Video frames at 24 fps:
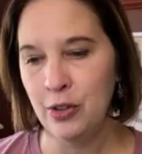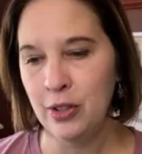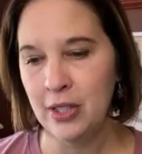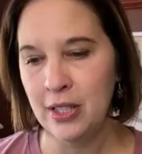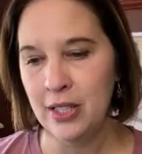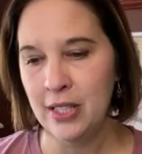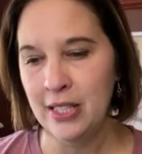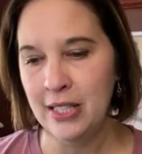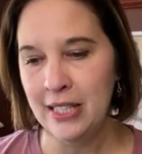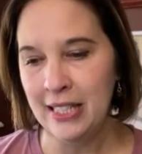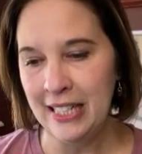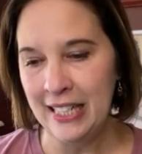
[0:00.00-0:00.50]
can
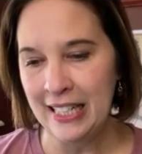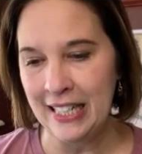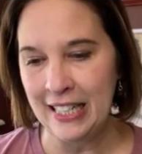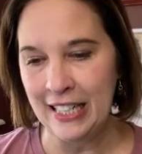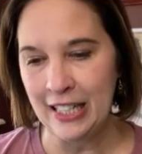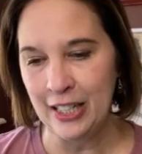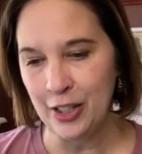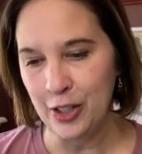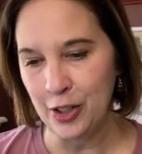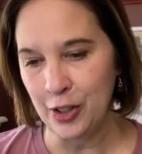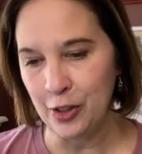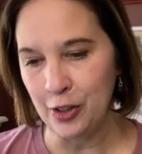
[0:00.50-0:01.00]
see
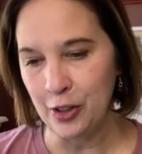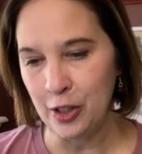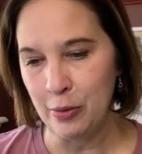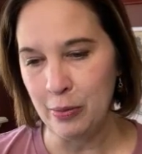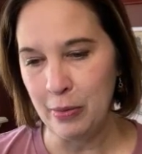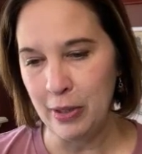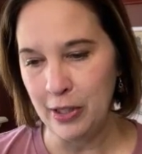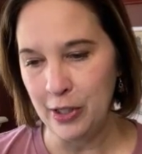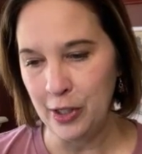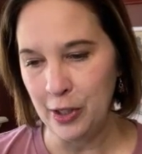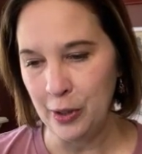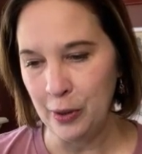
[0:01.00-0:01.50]
here on the
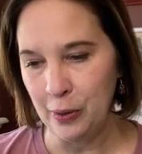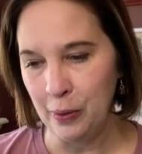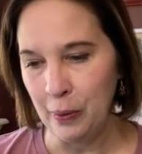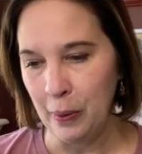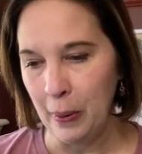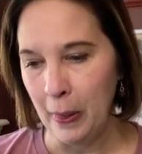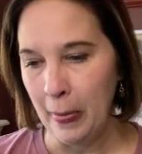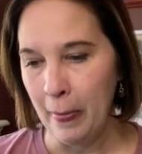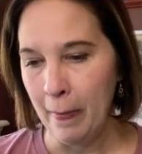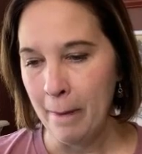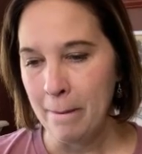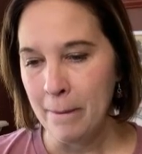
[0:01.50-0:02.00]
menu,
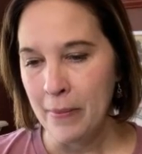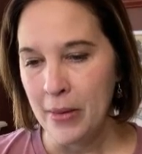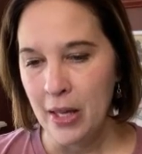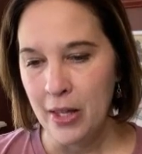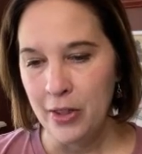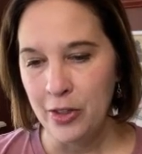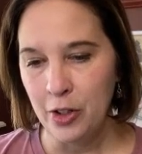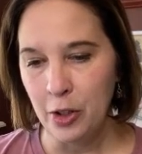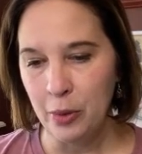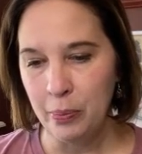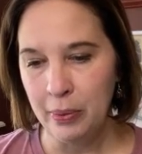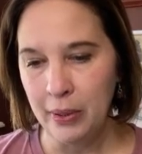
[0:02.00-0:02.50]

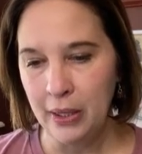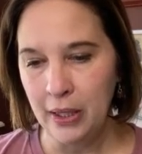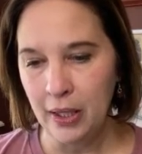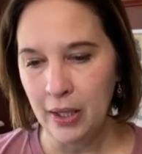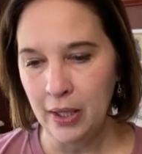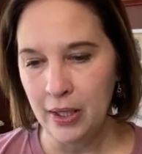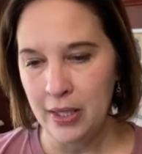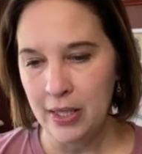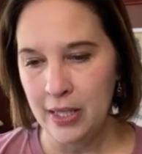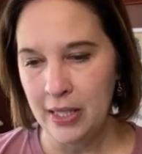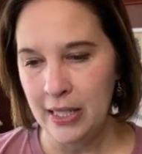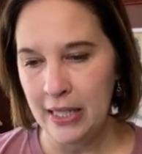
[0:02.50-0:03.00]
their
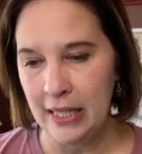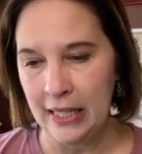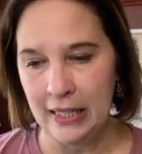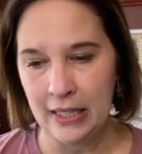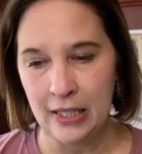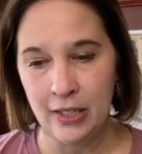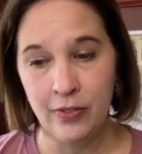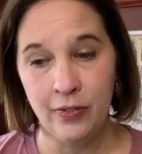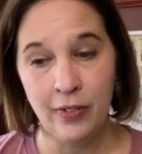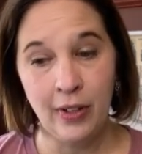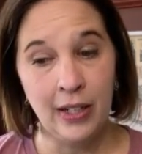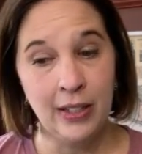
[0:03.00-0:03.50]
BLT
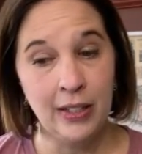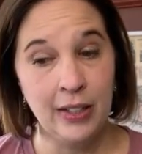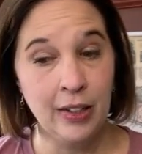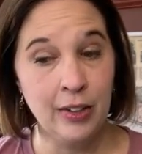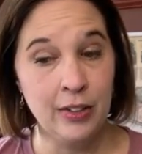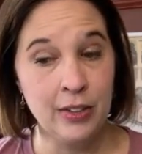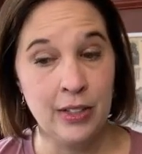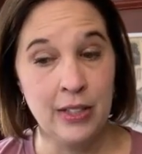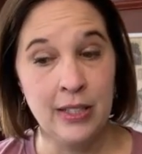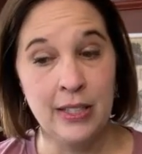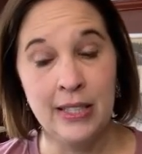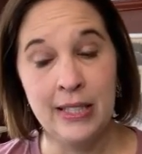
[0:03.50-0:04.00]
is
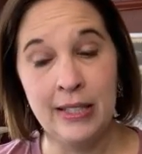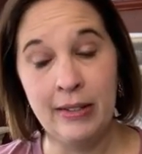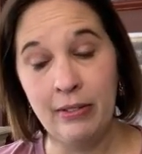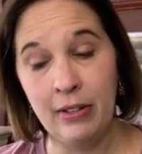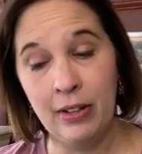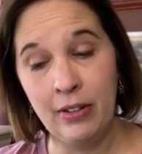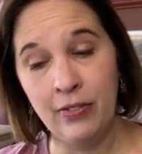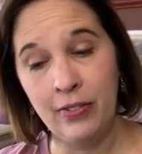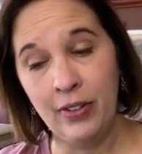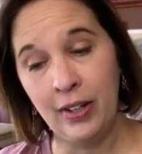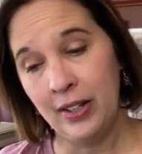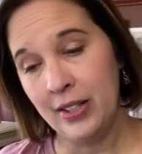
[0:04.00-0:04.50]

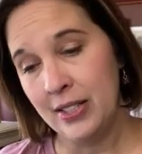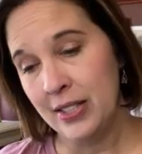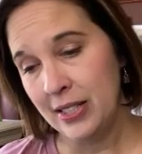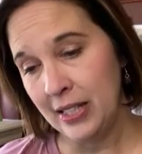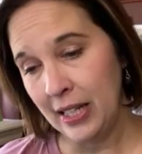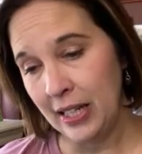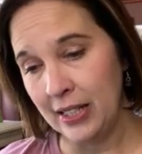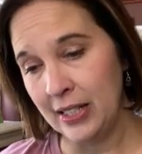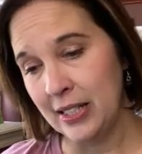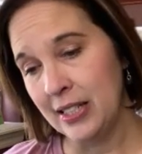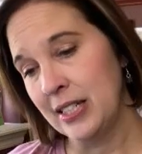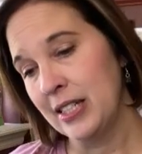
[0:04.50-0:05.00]

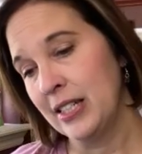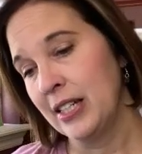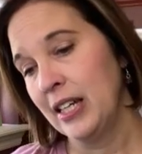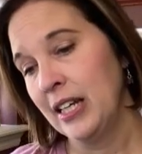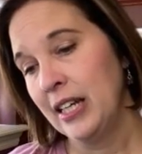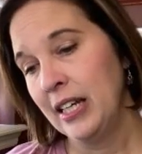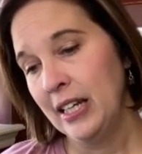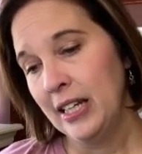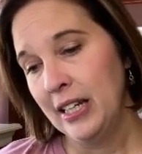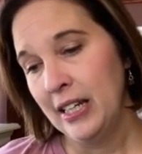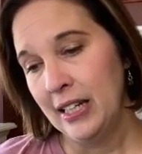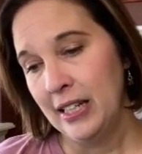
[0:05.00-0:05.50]
$5.75.
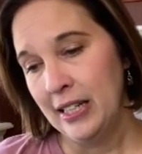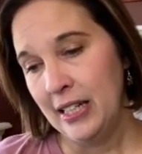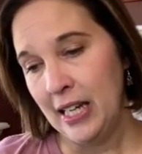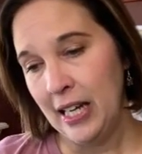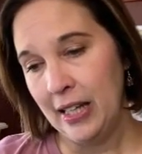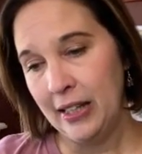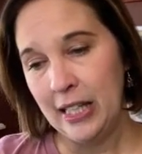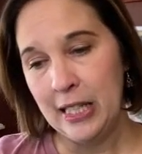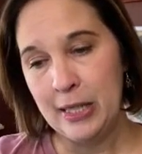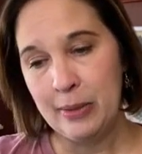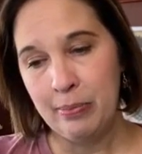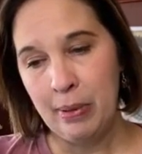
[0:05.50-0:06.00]

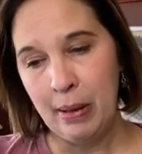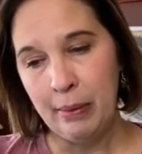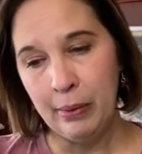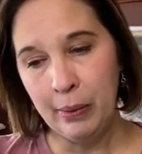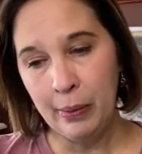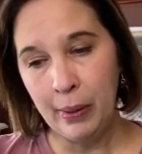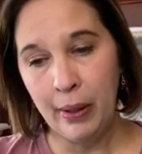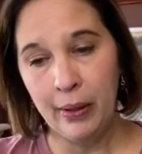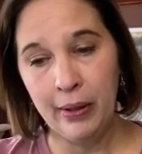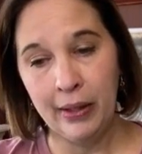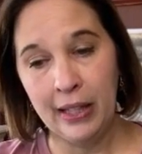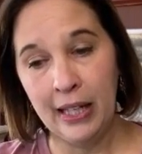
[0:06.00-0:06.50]
Now that's probably
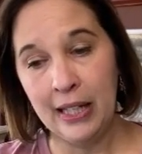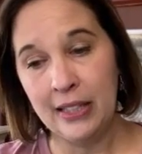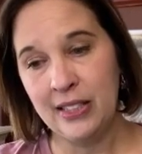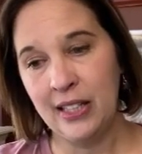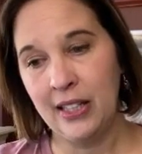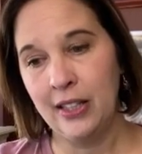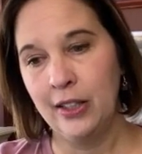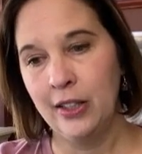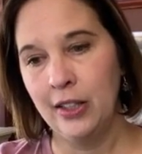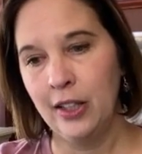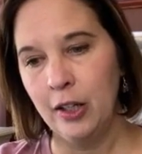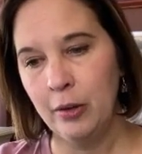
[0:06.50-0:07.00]
a lot of gigs.
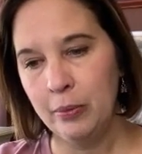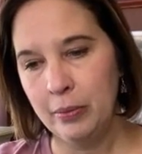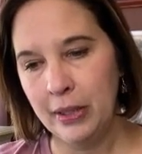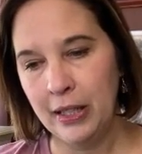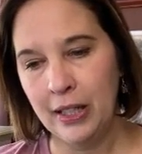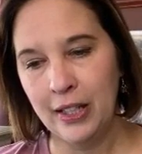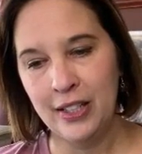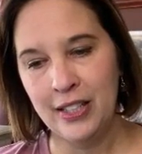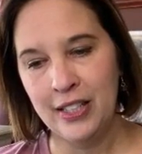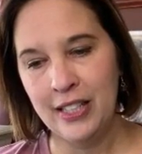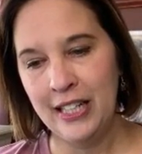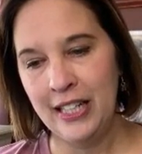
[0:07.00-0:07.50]
I love
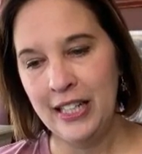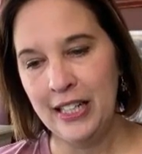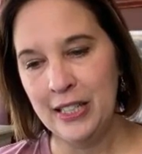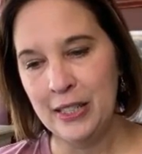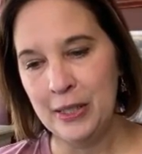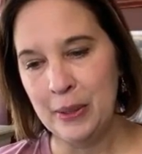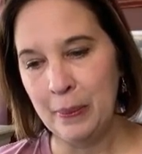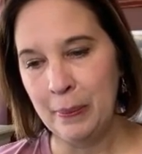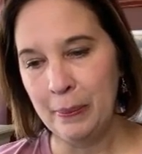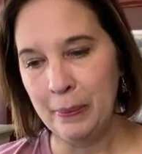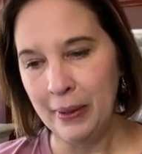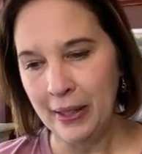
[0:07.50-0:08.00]

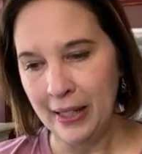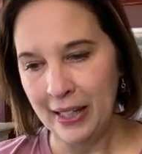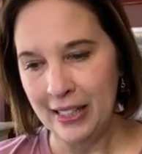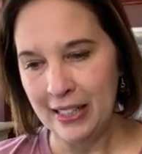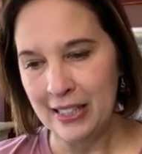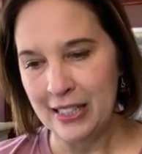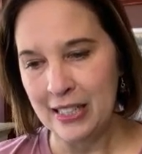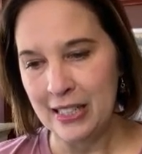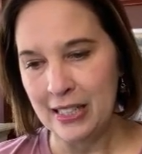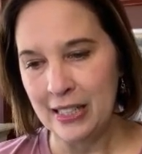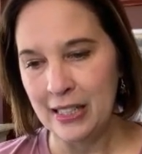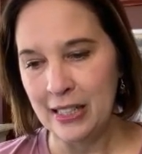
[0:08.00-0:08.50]
BLTs,
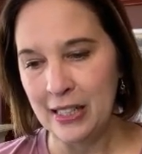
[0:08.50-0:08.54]
but